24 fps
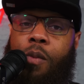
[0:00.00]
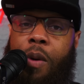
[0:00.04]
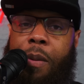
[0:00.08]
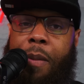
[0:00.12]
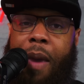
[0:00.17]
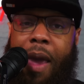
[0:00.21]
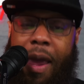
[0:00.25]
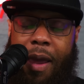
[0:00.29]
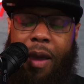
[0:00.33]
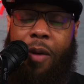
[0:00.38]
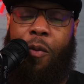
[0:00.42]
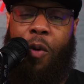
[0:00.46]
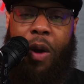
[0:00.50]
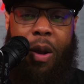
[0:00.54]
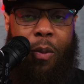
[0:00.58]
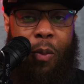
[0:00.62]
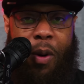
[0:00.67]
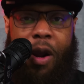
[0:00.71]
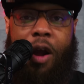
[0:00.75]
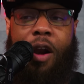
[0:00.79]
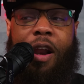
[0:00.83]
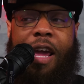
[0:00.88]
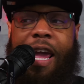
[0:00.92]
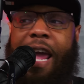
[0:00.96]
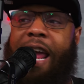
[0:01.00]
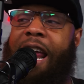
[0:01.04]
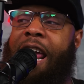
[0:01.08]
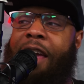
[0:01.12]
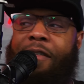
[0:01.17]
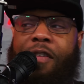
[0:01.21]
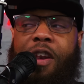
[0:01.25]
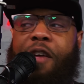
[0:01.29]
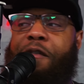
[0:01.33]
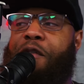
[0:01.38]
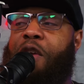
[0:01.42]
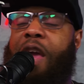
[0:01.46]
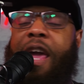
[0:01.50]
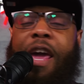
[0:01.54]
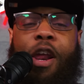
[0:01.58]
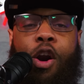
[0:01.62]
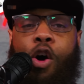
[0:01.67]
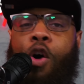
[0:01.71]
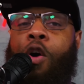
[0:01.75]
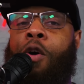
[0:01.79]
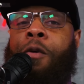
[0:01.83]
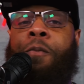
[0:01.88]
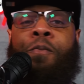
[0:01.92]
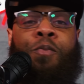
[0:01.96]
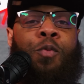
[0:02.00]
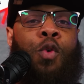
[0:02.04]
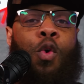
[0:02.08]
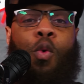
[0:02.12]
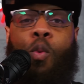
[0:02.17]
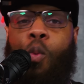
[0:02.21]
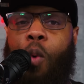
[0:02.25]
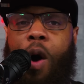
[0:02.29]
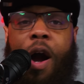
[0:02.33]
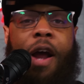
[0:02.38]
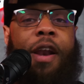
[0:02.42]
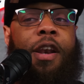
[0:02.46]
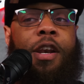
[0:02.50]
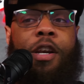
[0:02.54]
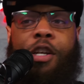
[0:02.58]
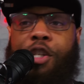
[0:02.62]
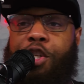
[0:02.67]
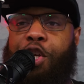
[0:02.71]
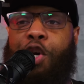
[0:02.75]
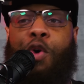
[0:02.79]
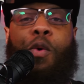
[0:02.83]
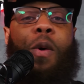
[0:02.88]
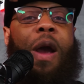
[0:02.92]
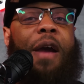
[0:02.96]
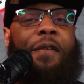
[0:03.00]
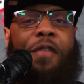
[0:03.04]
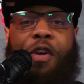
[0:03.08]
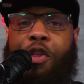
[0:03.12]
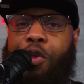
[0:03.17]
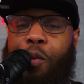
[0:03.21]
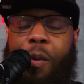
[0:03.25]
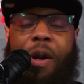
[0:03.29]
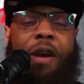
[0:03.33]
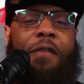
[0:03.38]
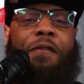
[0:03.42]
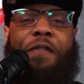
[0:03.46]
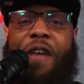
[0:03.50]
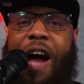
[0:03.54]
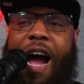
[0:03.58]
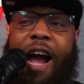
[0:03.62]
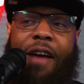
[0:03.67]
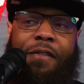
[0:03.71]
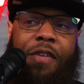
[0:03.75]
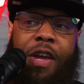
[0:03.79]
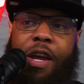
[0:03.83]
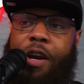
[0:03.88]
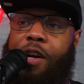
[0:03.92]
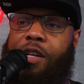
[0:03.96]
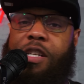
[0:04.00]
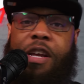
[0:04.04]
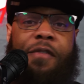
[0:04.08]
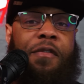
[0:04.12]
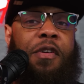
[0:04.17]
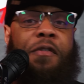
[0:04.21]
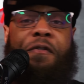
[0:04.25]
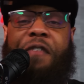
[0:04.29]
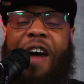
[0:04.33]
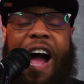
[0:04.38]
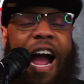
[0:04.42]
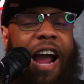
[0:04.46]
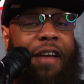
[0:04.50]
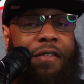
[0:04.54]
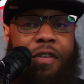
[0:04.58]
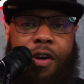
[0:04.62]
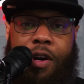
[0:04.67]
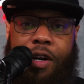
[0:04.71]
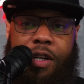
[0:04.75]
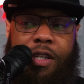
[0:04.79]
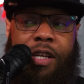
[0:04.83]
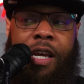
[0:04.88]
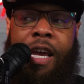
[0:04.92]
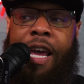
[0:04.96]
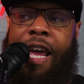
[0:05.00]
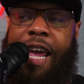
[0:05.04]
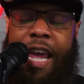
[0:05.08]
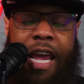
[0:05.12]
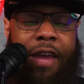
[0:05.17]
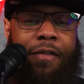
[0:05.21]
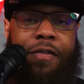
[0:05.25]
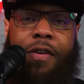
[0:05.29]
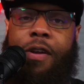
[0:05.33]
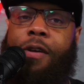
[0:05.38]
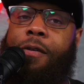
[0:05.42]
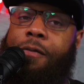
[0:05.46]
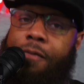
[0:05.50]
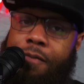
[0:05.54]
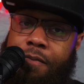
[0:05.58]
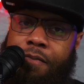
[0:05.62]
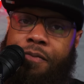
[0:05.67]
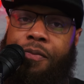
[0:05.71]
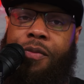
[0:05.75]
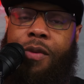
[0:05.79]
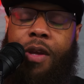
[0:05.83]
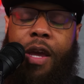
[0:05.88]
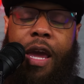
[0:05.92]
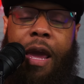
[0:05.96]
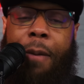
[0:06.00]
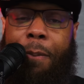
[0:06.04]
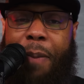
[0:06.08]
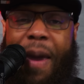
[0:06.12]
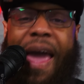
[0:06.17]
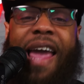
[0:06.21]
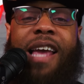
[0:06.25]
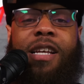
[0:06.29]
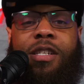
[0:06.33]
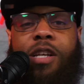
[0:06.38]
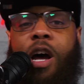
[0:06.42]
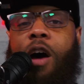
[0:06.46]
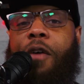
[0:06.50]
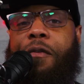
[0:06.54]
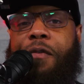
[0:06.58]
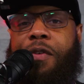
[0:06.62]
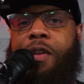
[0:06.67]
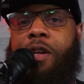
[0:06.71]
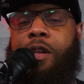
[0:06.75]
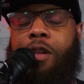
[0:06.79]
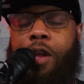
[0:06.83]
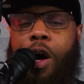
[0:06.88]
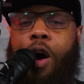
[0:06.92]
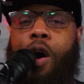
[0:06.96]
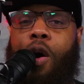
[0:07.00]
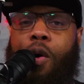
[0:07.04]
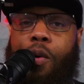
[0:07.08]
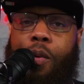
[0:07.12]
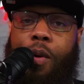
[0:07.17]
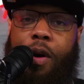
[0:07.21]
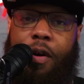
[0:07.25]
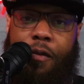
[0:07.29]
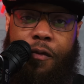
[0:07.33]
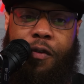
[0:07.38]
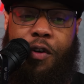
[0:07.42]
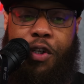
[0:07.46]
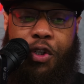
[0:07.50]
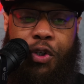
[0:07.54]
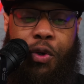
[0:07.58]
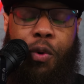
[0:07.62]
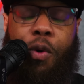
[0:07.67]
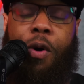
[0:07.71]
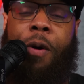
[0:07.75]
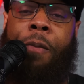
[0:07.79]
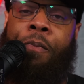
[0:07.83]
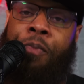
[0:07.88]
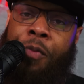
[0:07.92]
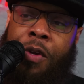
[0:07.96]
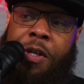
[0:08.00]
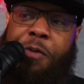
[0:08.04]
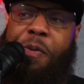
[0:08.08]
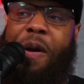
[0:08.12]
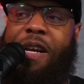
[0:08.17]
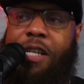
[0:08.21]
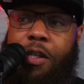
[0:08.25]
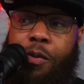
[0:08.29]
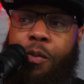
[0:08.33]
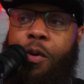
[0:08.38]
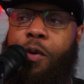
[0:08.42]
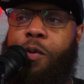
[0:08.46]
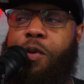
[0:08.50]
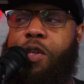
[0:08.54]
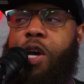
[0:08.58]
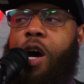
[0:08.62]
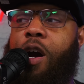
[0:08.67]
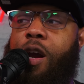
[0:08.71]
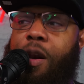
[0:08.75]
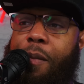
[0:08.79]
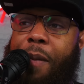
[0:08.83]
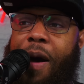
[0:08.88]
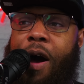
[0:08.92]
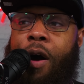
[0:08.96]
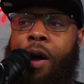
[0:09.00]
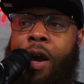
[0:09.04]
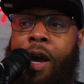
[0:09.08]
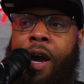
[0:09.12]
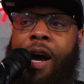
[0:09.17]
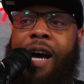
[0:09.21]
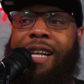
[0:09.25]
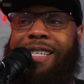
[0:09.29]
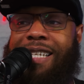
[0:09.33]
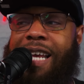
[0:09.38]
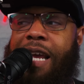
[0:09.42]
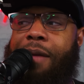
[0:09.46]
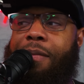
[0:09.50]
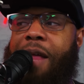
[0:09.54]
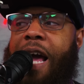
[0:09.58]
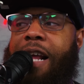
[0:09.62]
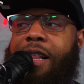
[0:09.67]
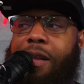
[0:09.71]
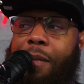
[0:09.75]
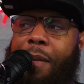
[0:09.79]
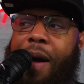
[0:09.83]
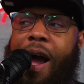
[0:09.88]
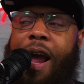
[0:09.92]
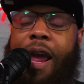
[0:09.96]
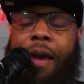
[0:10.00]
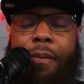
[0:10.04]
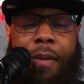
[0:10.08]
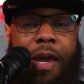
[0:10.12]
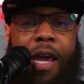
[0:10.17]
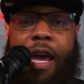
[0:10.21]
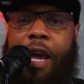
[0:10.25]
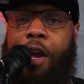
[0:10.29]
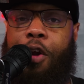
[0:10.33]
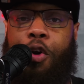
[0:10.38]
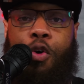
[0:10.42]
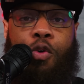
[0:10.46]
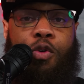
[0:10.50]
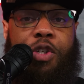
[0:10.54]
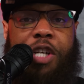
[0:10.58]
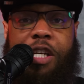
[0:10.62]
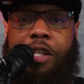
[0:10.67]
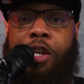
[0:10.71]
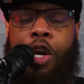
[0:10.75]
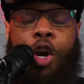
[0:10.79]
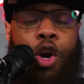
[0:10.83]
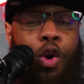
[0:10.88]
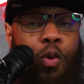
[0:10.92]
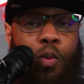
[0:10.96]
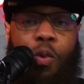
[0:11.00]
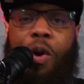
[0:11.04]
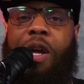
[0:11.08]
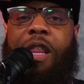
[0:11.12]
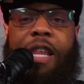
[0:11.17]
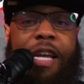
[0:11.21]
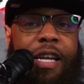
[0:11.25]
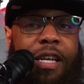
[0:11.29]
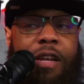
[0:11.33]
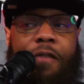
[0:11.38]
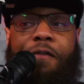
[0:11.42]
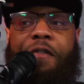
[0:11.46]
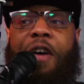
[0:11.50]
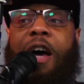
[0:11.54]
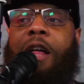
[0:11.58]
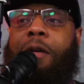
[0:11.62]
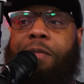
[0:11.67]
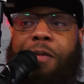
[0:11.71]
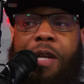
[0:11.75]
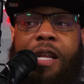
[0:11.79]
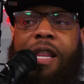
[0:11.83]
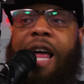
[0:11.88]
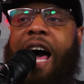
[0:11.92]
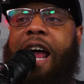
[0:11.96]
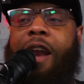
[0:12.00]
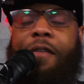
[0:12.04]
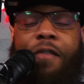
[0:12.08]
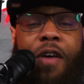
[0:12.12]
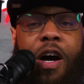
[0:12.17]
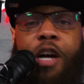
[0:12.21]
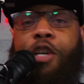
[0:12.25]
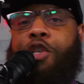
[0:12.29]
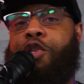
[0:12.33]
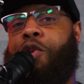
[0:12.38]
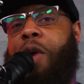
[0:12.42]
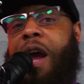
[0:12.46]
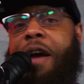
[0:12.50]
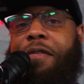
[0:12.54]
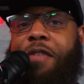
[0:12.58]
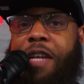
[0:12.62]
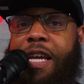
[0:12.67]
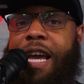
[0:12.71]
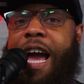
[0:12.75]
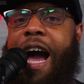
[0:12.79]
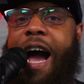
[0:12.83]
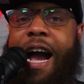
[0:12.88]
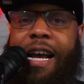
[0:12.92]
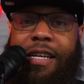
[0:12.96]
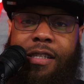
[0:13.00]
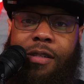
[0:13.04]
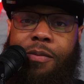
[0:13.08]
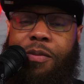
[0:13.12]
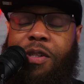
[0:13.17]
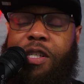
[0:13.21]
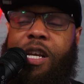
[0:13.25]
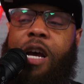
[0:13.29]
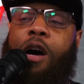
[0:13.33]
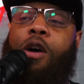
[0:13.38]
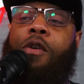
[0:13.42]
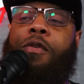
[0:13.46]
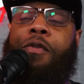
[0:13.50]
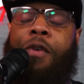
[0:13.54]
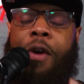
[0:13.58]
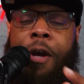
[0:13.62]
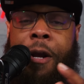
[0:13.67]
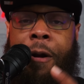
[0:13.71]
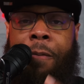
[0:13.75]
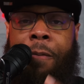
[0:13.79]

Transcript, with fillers: we may we, we're gonna get even if you hit on one, two, every three to five years, every five years even, it pays off in the long run for sure. Especially when we're talking about a team like the Miami Heat, who just really developed a lot of undrafted guys themselves.